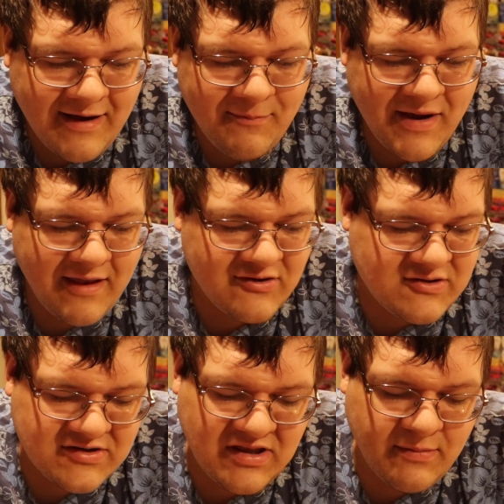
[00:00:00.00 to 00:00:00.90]
um, by any
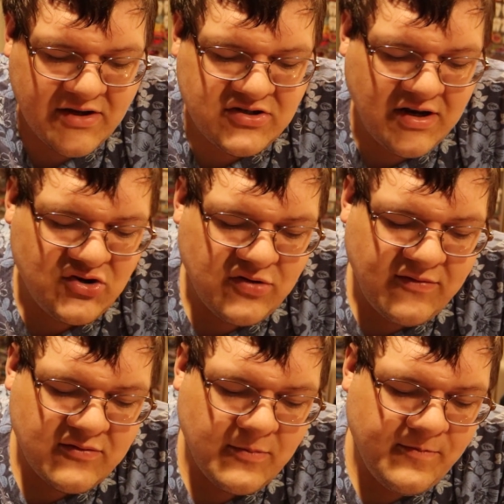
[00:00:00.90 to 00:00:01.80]
stretch of the imagination
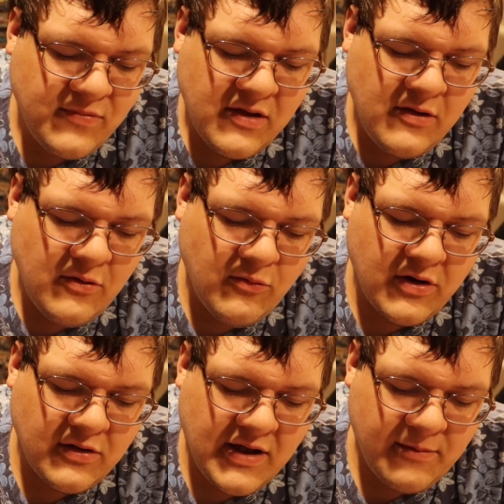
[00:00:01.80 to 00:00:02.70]
from
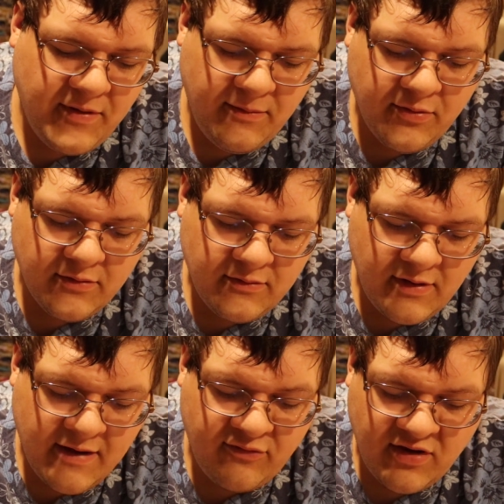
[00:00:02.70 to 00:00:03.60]
what a lot of people
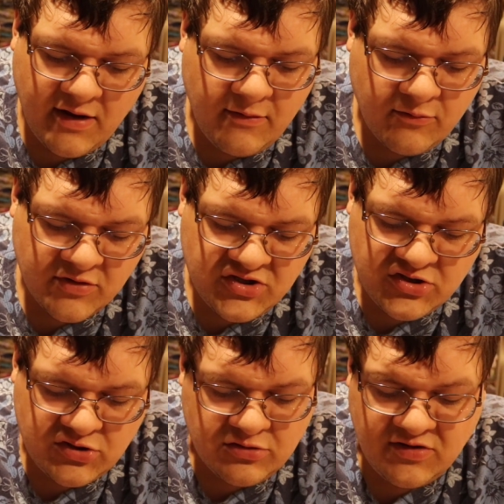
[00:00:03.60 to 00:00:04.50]
have said,
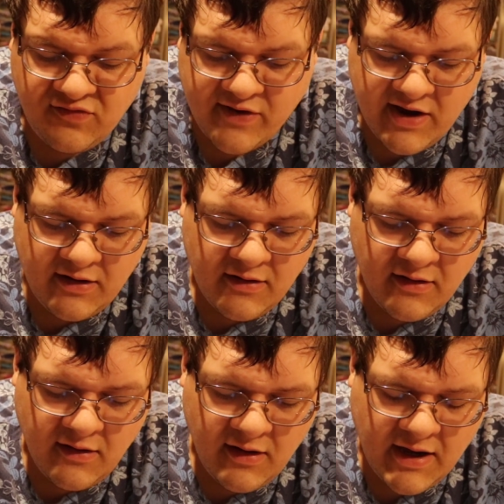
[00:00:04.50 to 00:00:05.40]
which is fine.
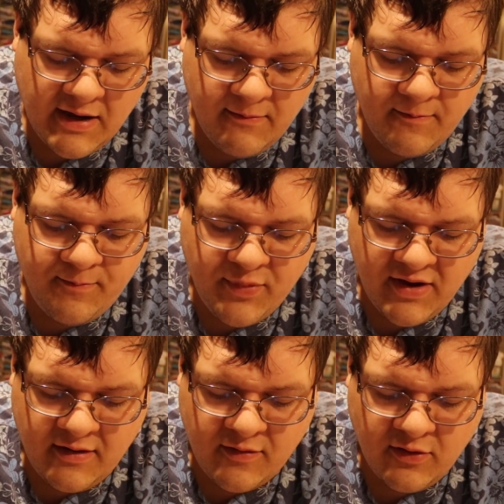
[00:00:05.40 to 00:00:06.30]
Um,
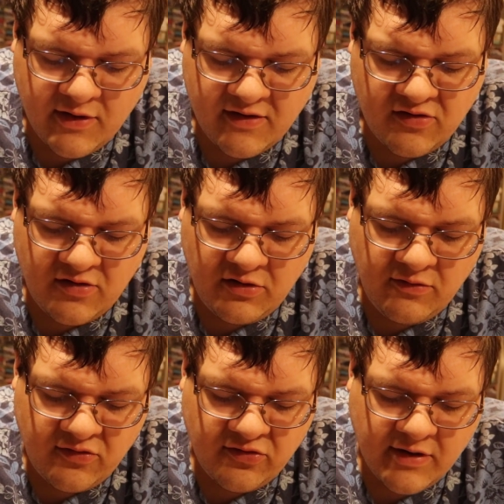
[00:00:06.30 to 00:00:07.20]
but nonetheless,
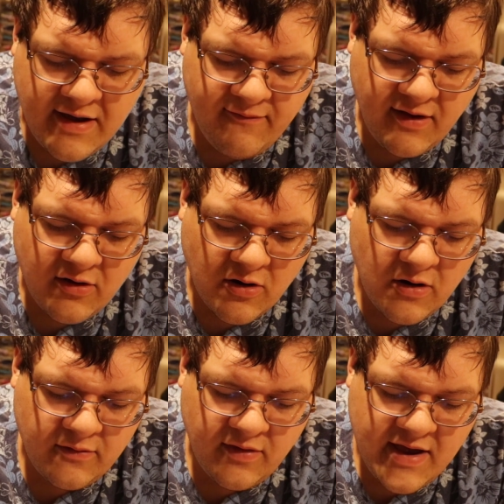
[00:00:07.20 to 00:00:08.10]
you still have a
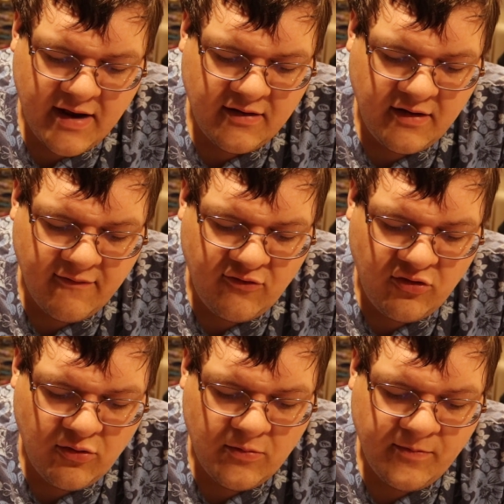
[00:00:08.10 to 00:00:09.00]
card that gives
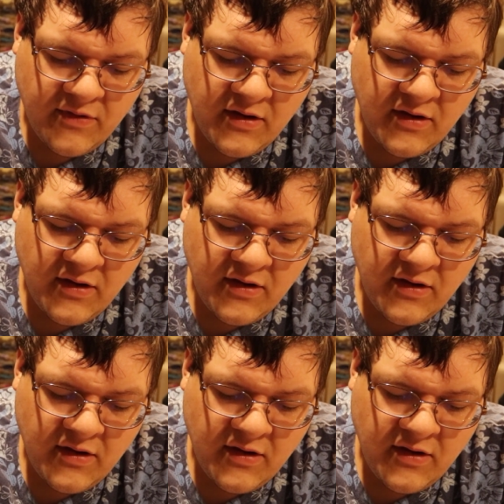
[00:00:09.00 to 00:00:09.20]
you